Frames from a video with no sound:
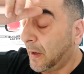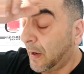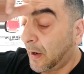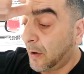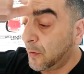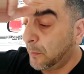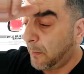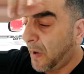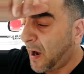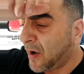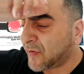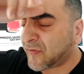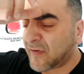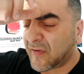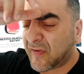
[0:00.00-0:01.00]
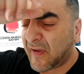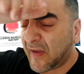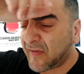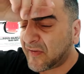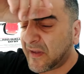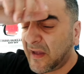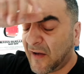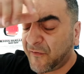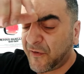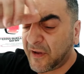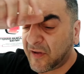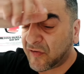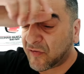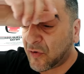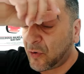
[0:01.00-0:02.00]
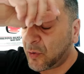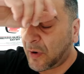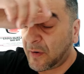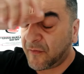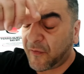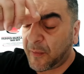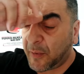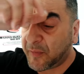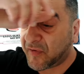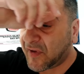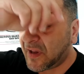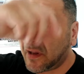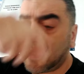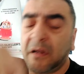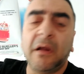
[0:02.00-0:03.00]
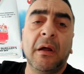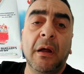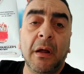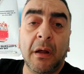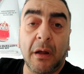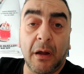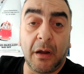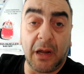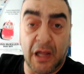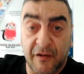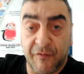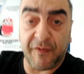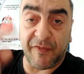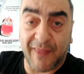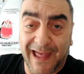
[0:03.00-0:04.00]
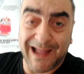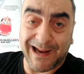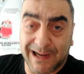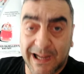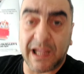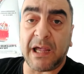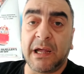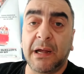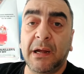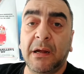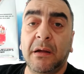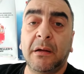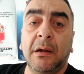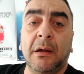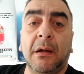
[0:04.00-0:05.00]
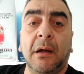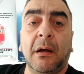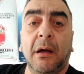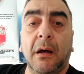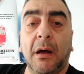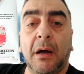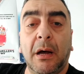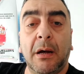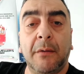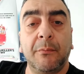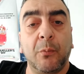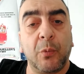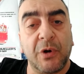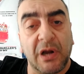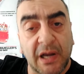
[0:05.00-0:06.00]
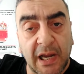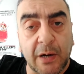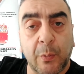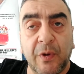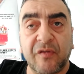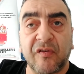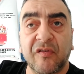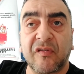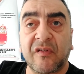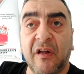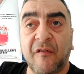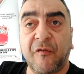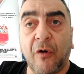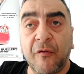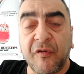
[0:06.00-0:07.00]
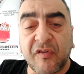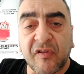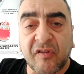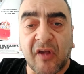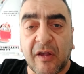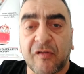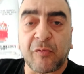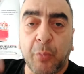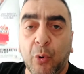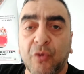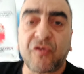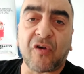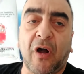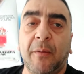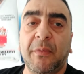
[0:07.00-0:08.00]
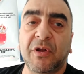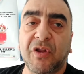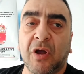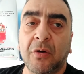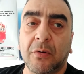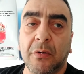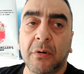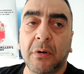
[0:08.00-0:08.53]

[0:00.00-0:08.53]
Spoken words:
own master test kit, I think it's called, if I'm not mistaken. Even that kit with the liquids and stuff obviously takes more time to do.